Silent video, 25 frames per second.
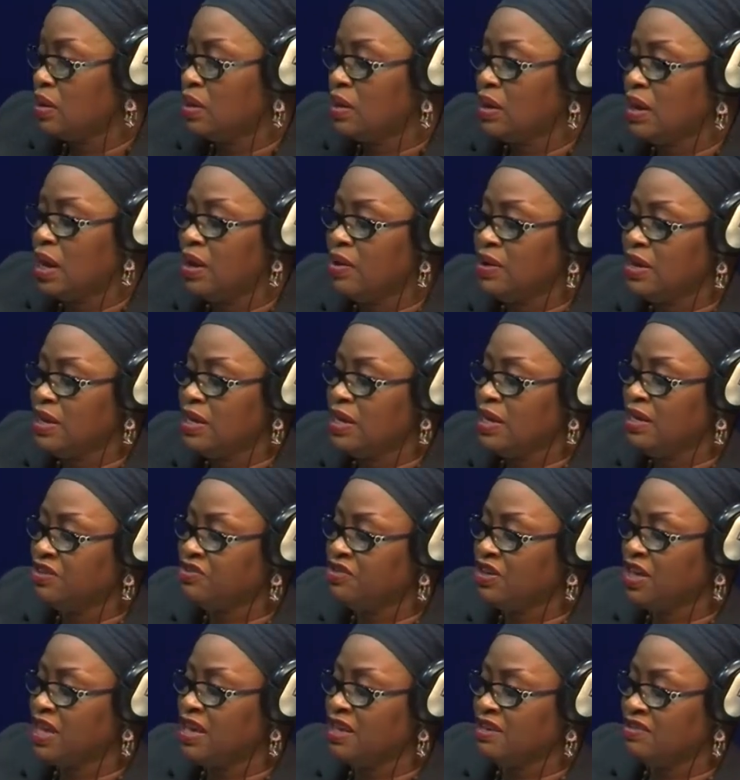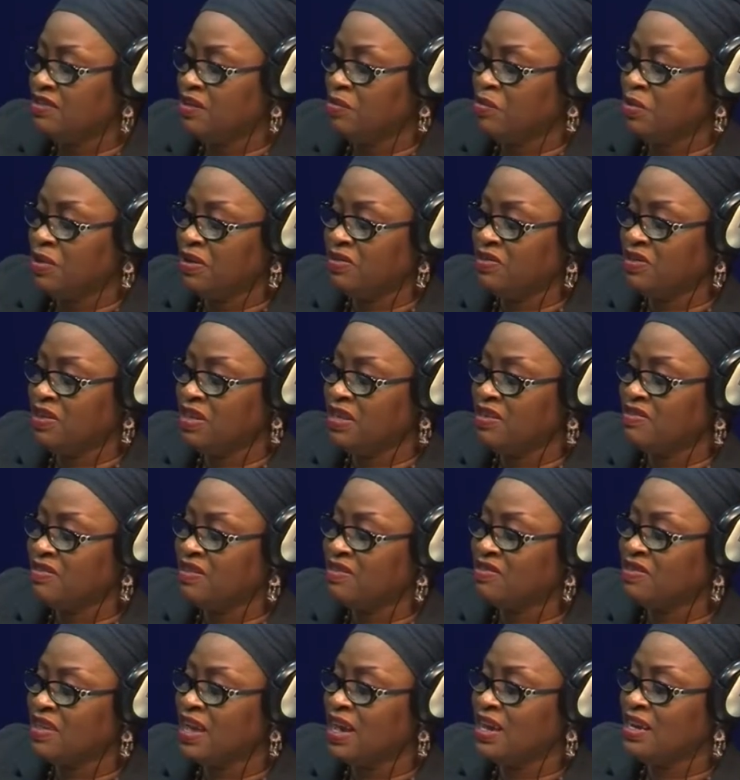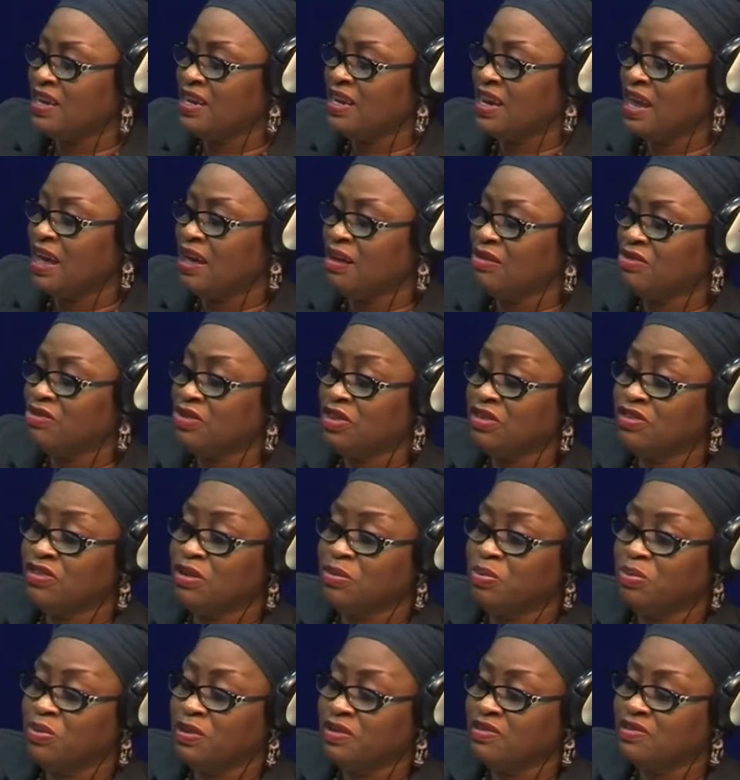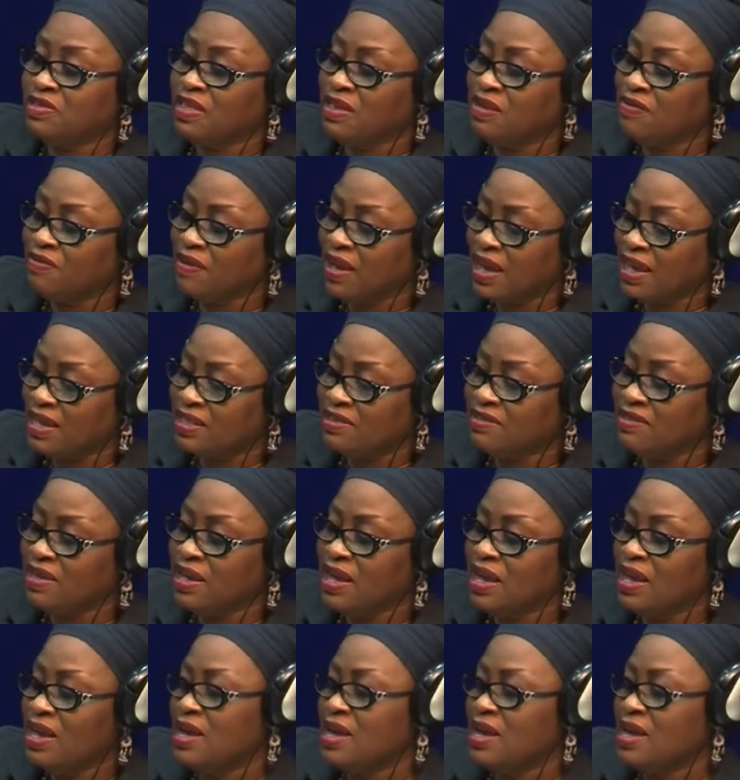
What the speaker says: Now, in each case, the person is deciding how to interpret the event